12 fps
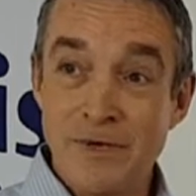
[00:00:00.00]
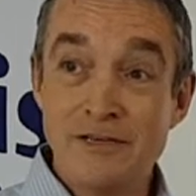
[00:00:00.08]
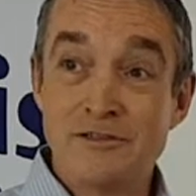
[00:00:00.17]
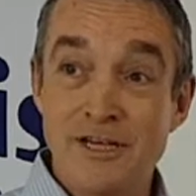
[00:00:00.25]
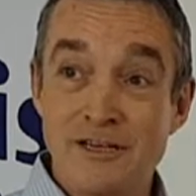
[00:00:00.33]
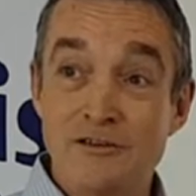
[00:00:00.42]

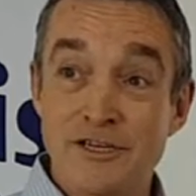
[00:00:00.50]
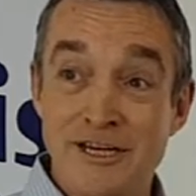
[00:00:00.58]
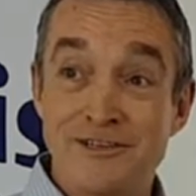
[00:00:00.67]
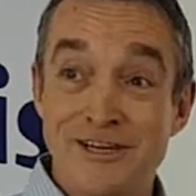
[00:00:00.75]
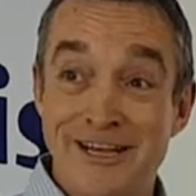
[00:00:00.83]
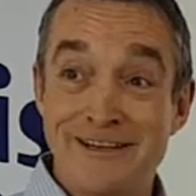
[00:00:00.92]
beating,
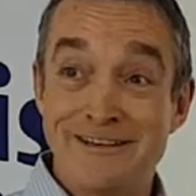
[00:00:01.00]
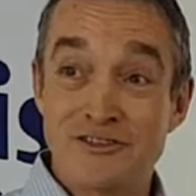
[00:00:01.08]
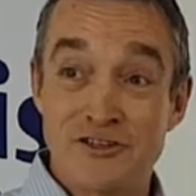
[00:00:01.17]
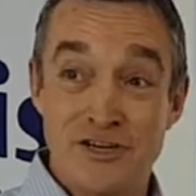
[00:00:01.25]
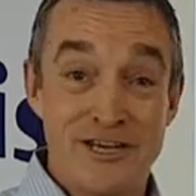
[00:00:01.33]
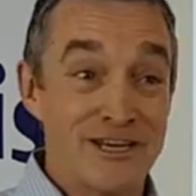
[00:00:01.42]
cheating,
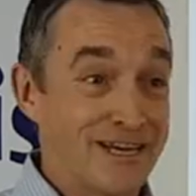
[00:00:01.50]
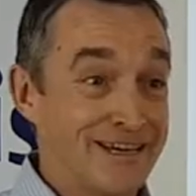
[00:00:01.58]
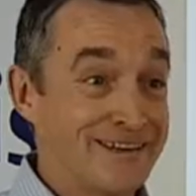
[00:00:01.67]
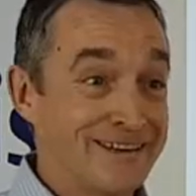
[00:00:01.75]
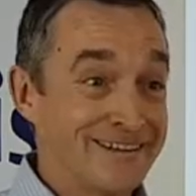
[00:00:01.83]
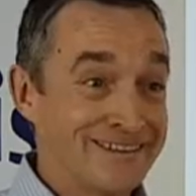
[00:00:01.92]

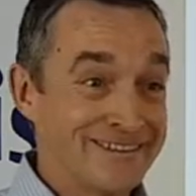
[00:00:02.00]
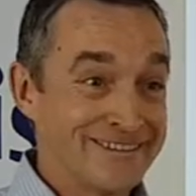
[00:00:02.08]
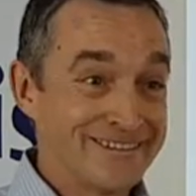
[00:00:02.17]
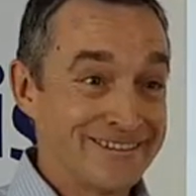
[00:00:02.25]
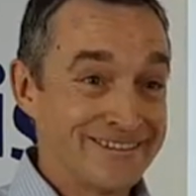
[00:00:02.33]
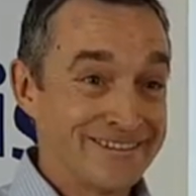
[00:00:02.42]
sneaking,
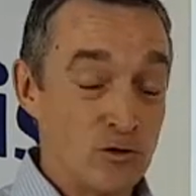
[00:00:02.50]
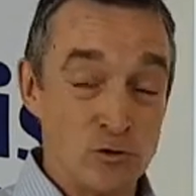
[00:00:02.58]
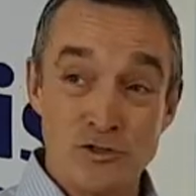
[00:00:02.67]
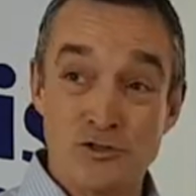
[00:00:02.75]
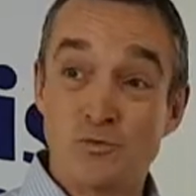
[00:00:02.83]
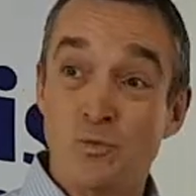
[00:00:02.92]

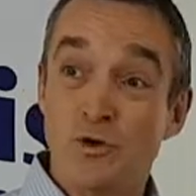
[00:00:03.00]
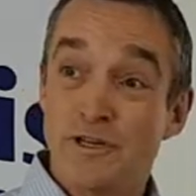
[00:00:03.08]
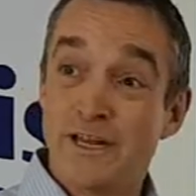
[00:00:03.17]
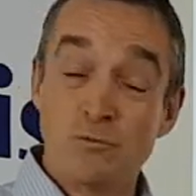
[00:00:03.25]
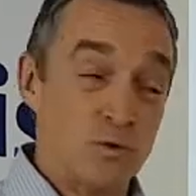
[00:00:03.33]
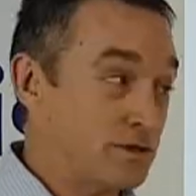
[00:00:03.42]
or just
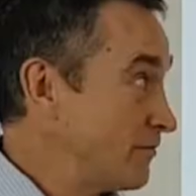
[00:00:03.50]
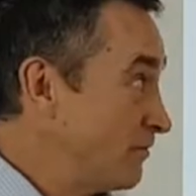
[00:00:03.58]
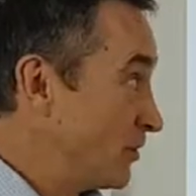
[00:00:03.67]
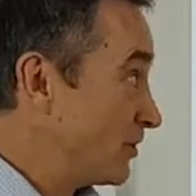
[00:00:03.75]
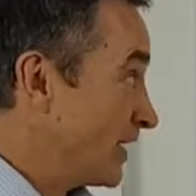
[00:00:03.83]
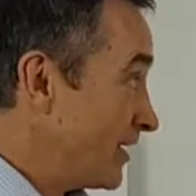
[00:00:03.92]

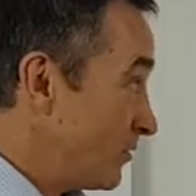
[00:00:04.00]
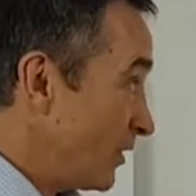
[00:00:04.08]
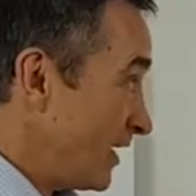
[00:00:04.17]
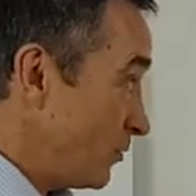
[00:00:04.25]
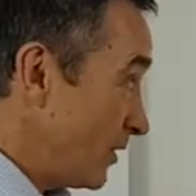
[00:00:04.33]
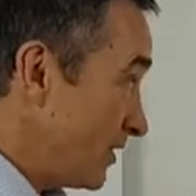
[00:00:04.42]
whatever you can get
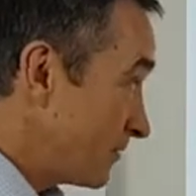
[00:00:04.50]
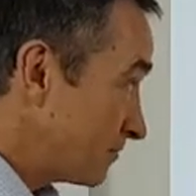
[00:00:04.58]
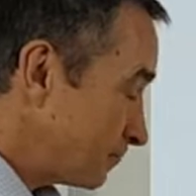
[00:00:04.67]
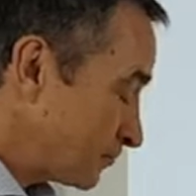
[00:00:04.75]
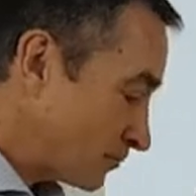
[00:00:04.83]
away with.